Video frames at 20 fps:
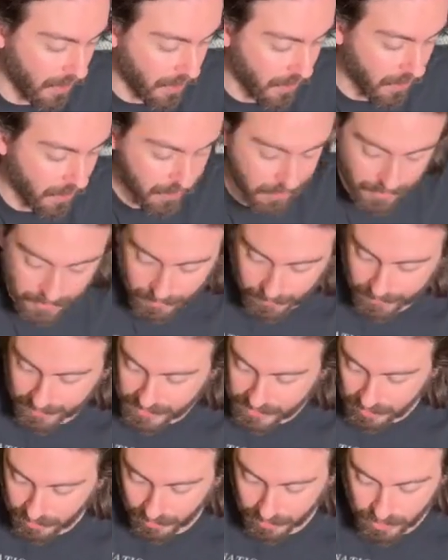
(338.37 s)
it
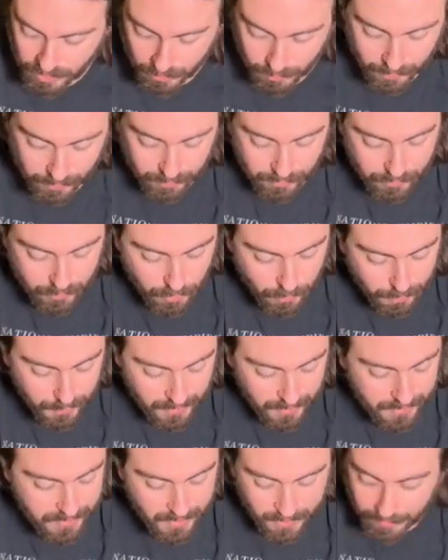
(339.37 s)
starts with 2
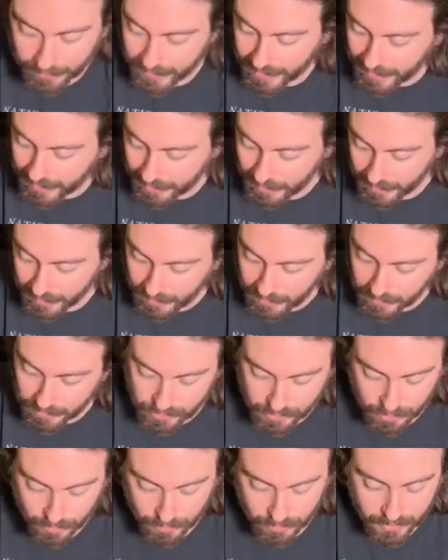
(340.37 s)
military,
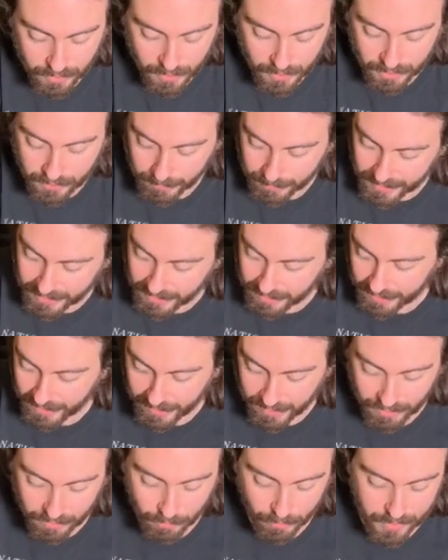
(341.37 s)
2 economy,
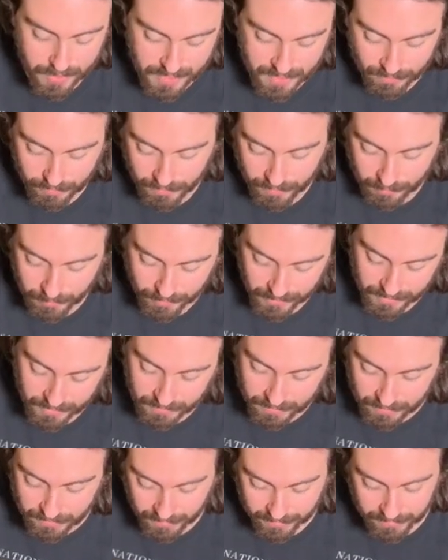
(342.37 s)
and 1 civil liberty,
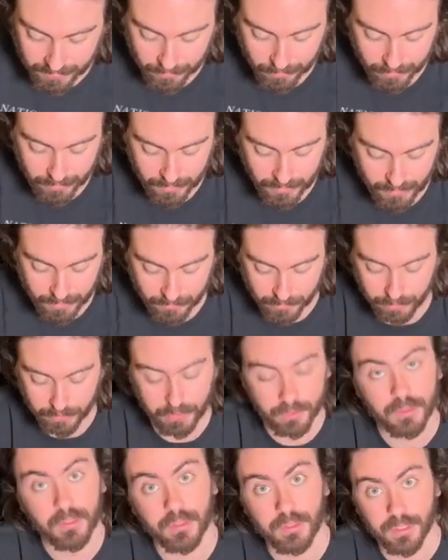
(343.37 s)
like our
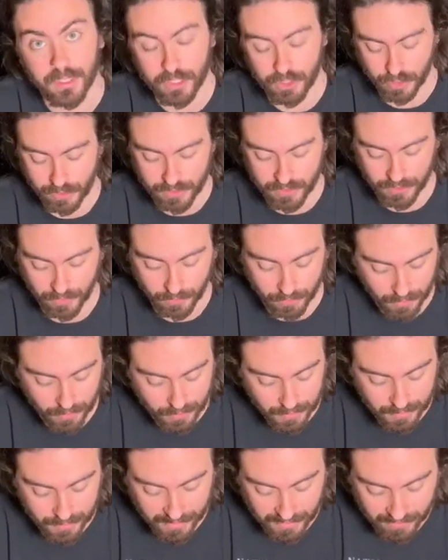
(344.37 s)
other nations do.
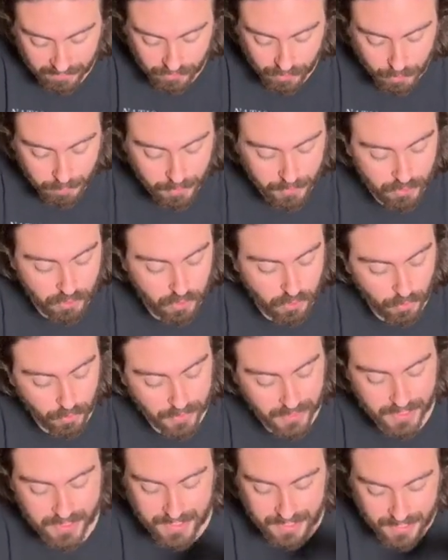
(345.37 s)
If you put
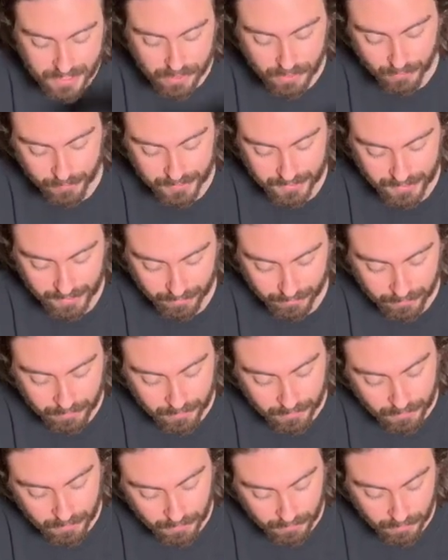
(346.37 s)
Julius Caesar in there,
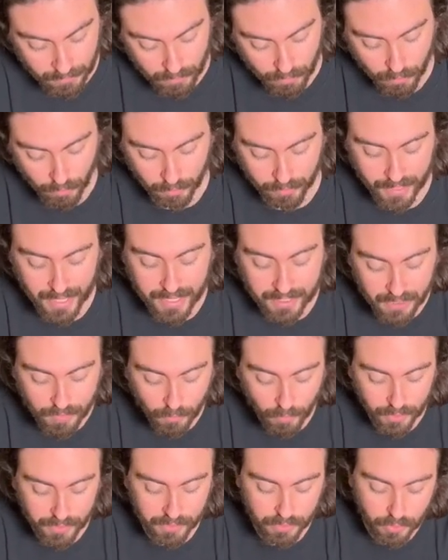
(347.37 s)
or
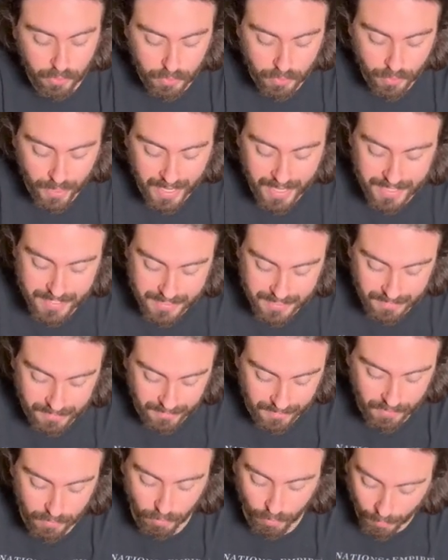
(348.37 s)
anyone who has
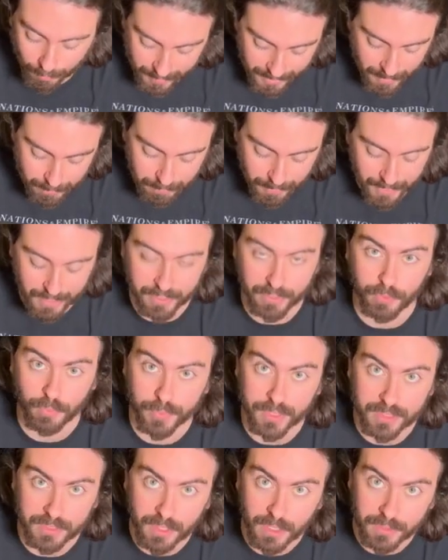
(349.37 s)
the Roman Empire
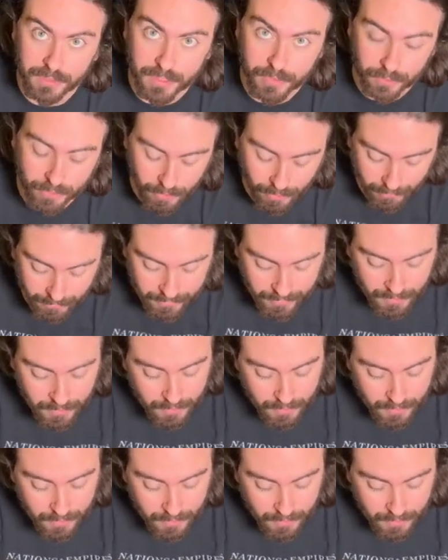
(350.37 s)
written on their card,